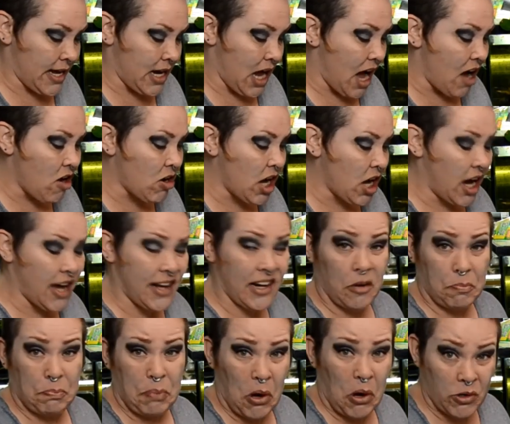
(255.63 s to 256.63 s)
I'll cut a
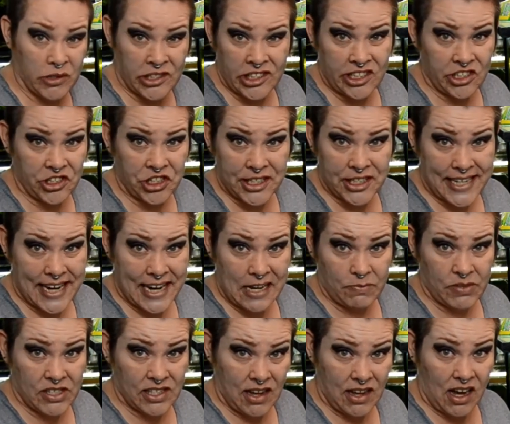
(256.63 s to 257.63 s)
postage stamp
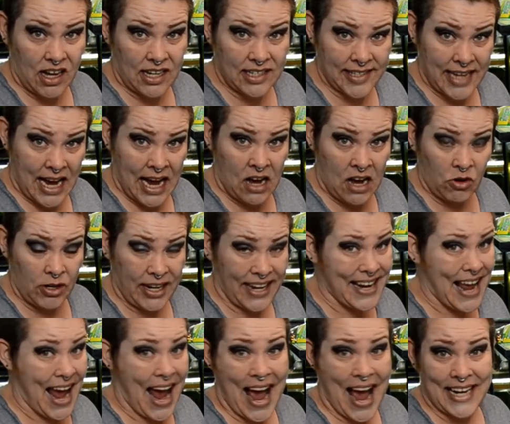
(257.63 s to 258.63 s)
size out and
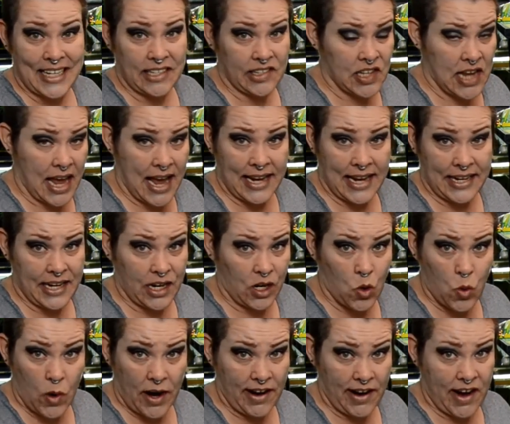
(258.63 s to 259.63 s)
add it to any
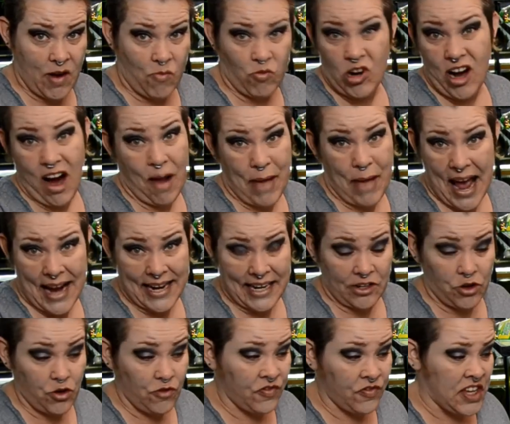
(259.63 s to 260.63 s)
aquarium where I'm adding
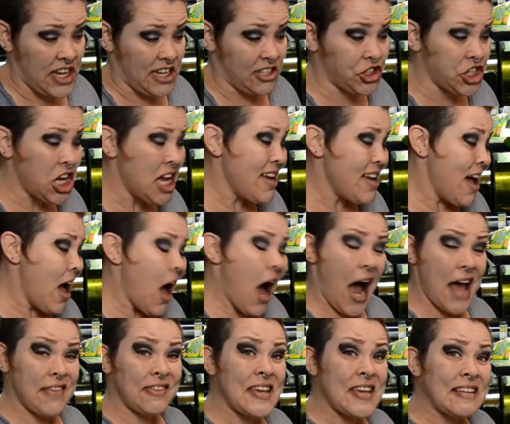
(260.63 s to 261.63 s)
new fish.
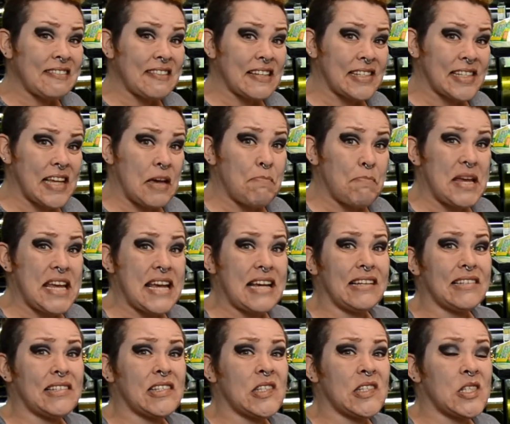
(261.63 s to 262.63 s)
I think this can be
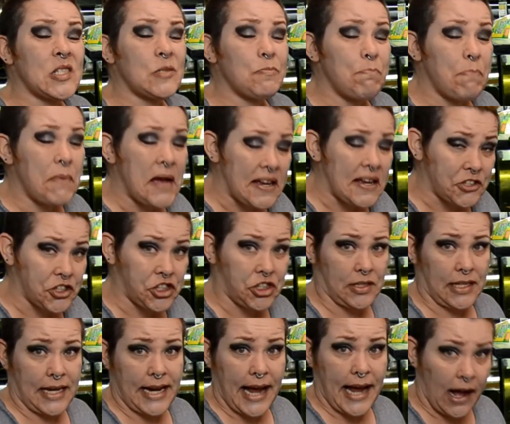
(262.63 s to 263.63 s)

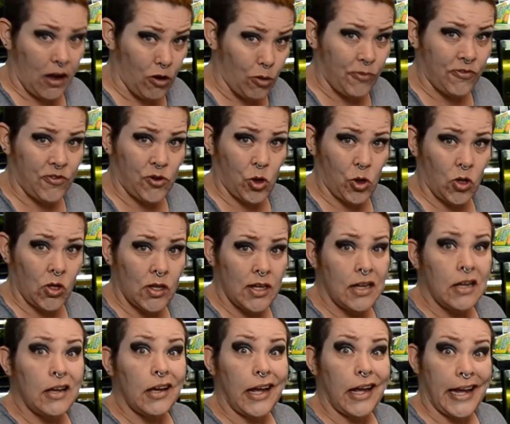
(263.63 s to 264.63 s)
especially helpful
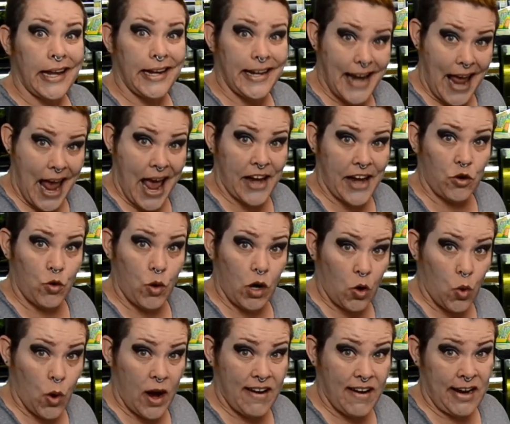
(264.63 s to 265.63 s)
in nano
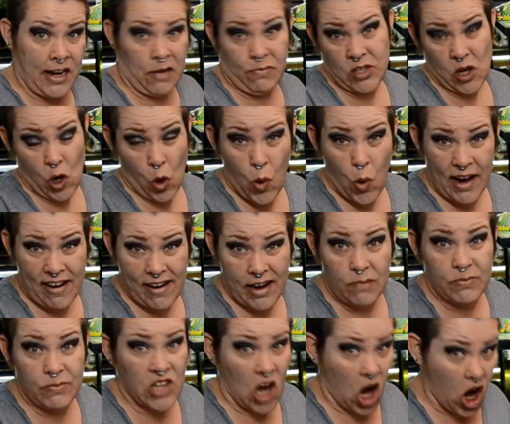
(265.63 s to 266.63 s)

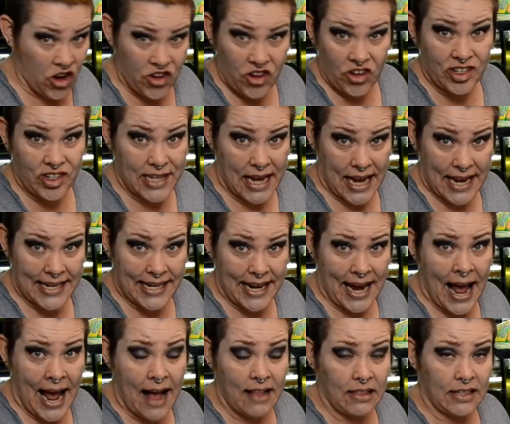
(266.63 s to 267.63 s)
aquariums under 10
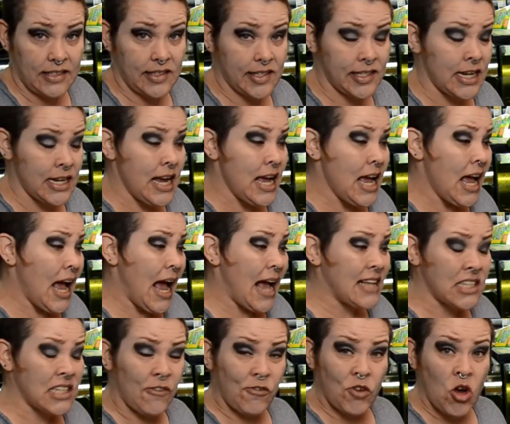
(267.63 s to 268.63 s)
gallons. As
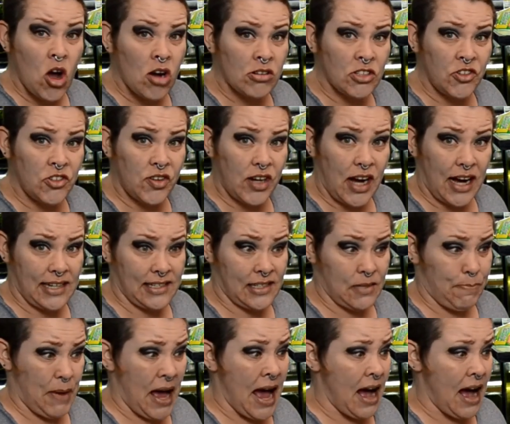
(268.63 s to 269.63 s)
I've talked to you guys
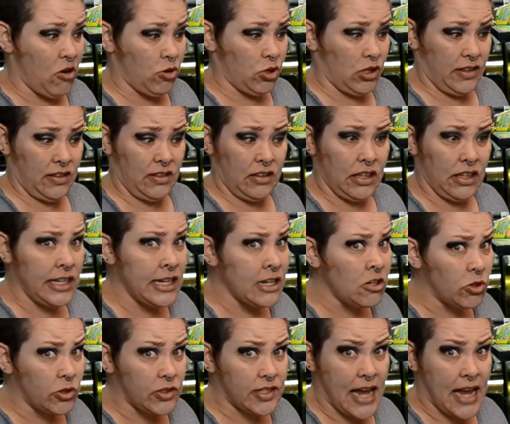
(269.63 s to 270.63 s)
about,
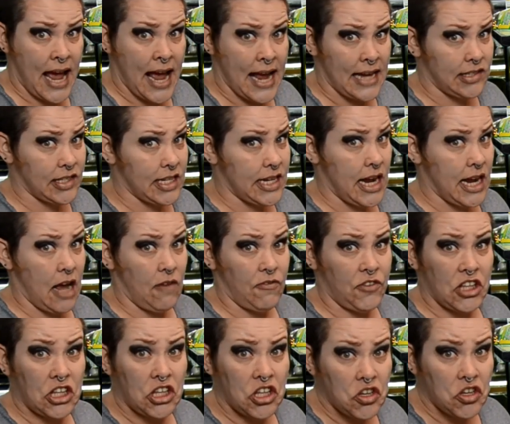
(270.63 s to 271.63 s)
little tanks can have
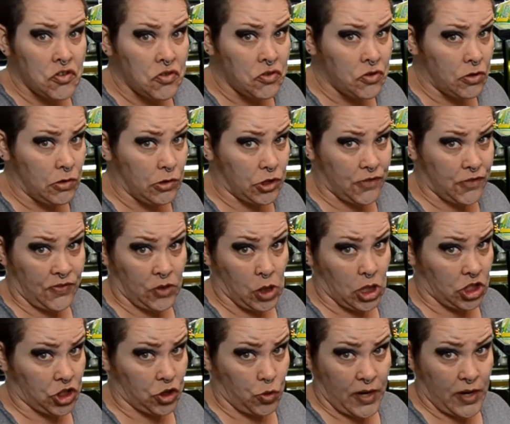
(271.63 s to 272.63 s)
huge
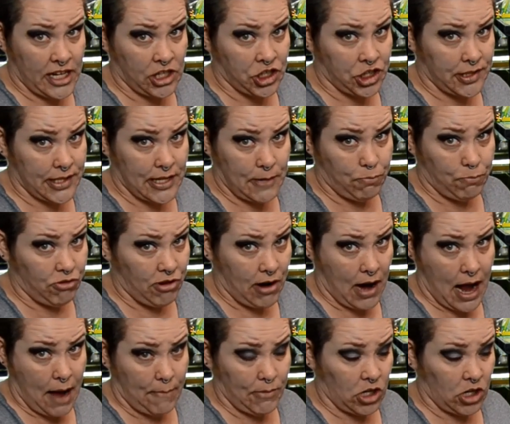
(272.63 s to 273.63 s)
fluctuations in
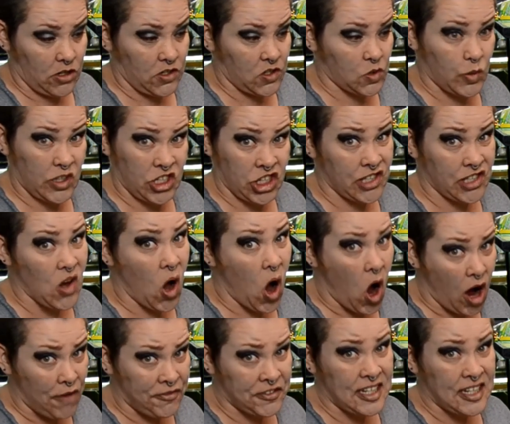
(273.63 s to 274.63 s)
parameters, which is
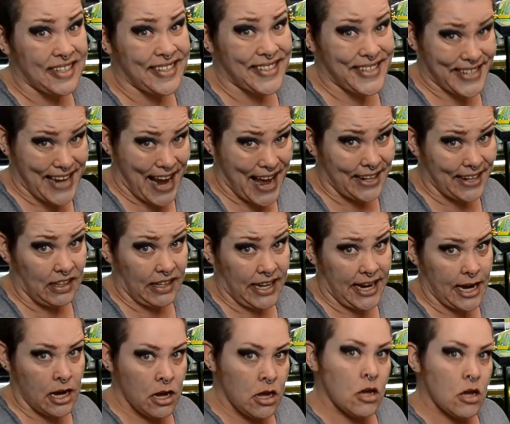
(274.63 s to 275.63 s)
often
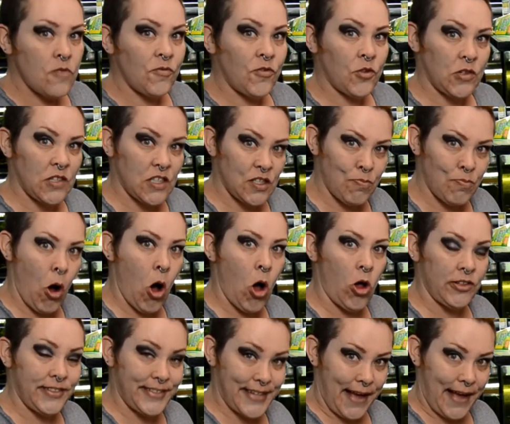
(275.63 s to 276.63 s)
deadly for the
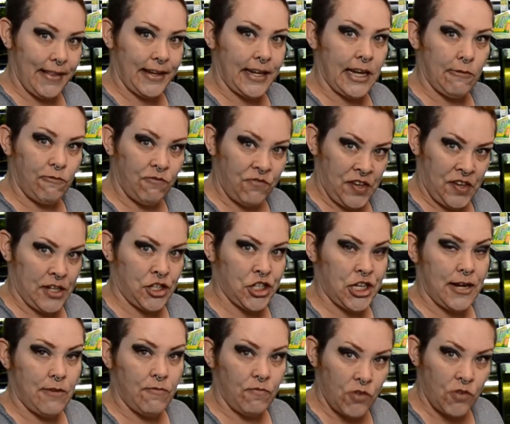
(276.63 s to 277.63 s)
small, delicate fish
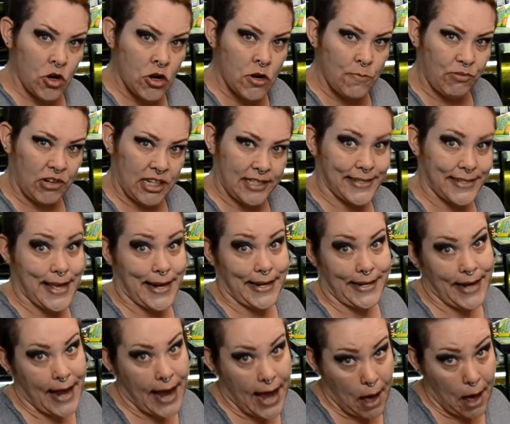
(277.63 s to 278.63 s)
and invertebrates that
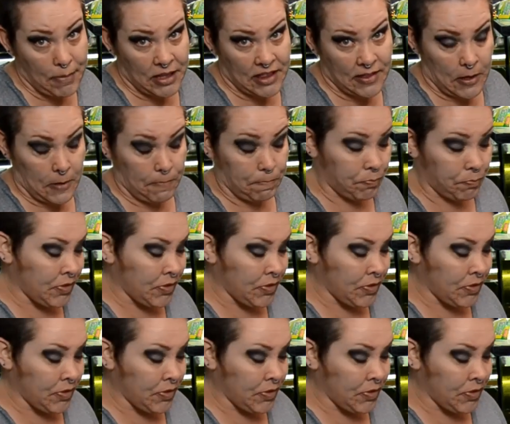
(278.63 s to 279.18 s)
inhabit them.